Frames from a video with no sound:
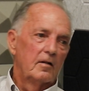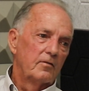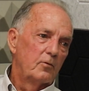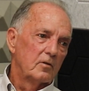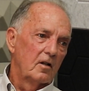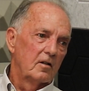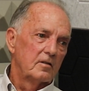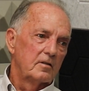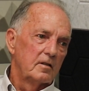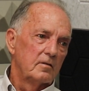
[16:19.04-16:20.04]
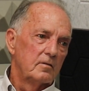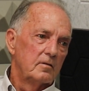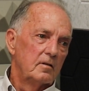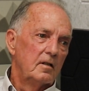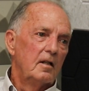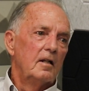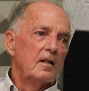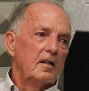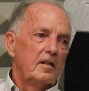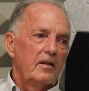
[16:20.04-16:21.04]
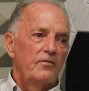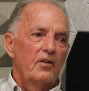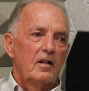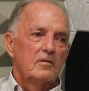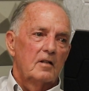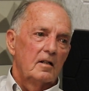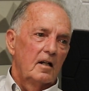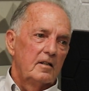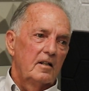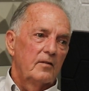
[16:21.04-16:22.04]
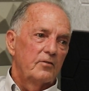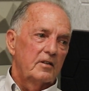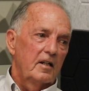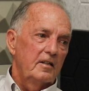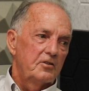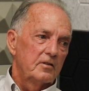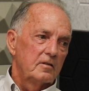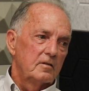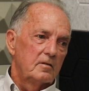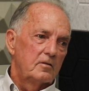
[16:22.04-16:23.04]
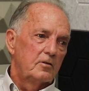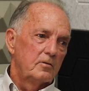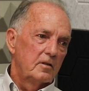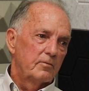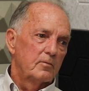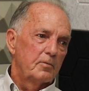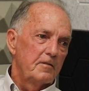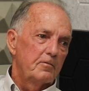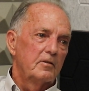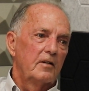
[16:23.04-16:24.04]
Fort Lauderdale. They found identification to different people.